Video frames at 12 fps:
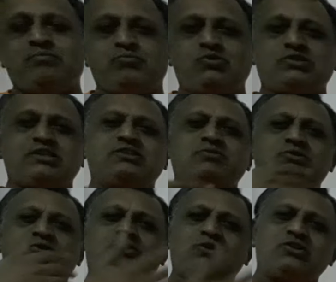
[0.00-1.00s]
business, you want
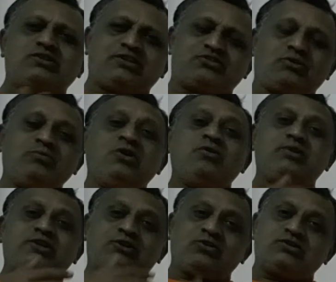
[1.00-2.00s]
to close the shop. When
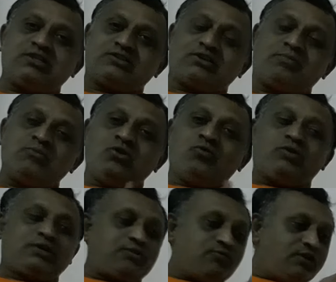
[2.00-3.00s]
you close the shop,
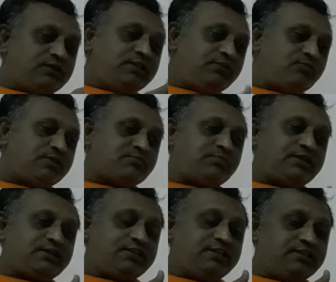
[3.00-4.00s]
whatever the
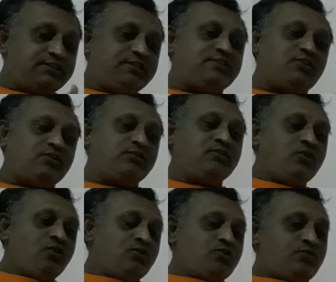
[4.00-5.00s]
investment he did on
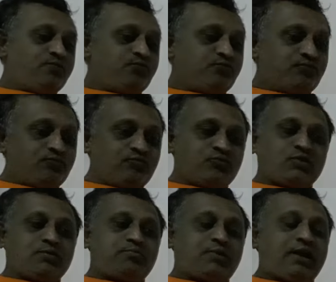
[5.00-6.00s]

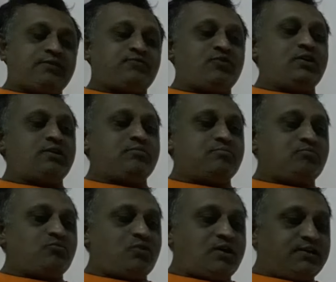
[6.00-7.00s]

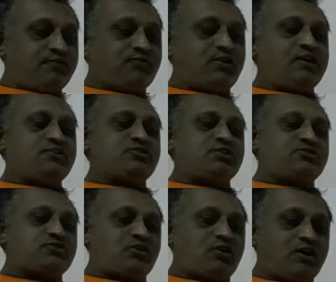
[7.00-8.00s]
platform or
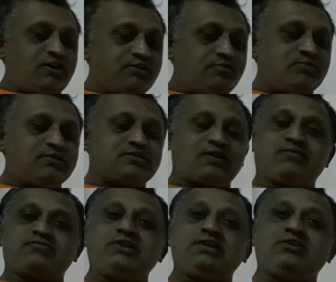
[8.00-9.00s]
infrastructure or even
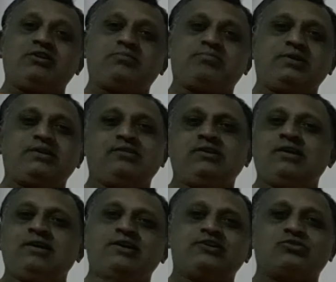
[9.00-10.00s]
software development,
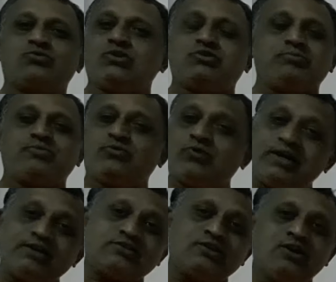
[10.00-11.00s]
it's going to be
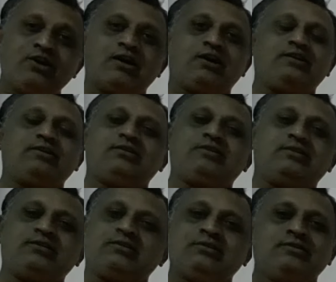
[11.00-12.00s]
waste, and
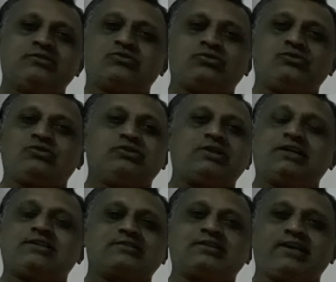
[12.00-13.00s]
so
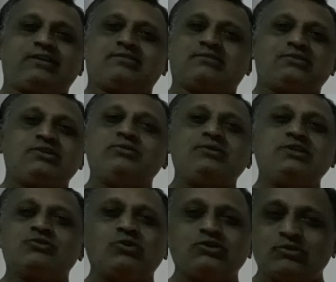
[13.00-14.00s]
that is like
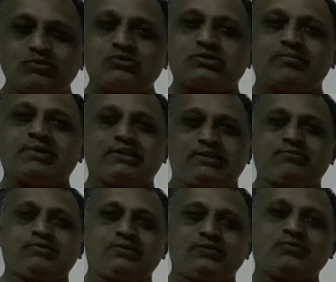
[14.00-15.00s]
he's going to lose the money.
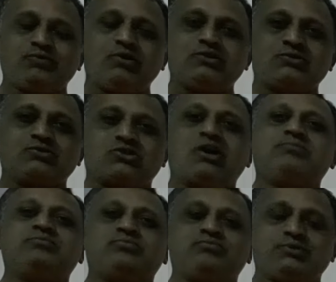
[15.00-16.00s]
If you want to
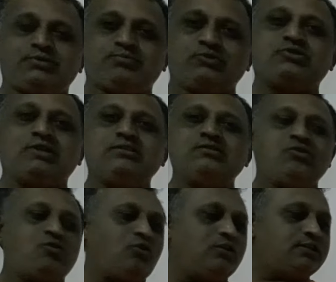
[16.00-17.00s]
stop his business,
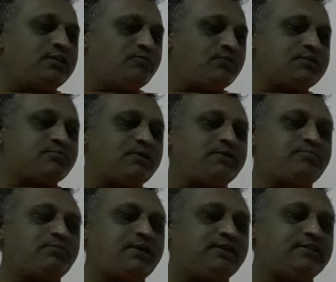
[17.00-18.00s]
all the investment
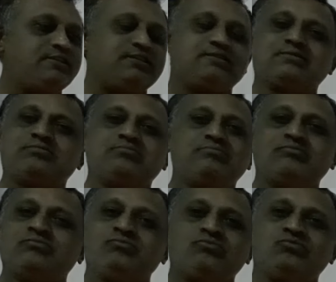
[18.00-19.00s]
made in these
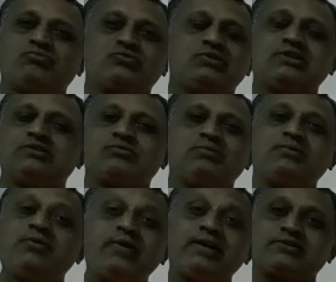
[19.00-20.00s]
things will
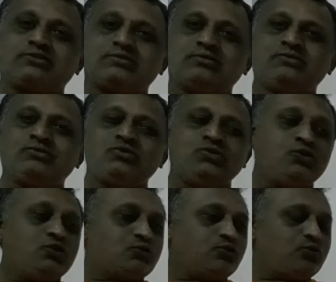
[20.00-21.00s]
be waste.
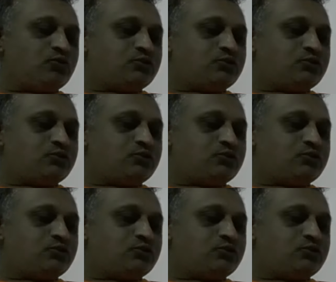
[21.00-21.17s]
So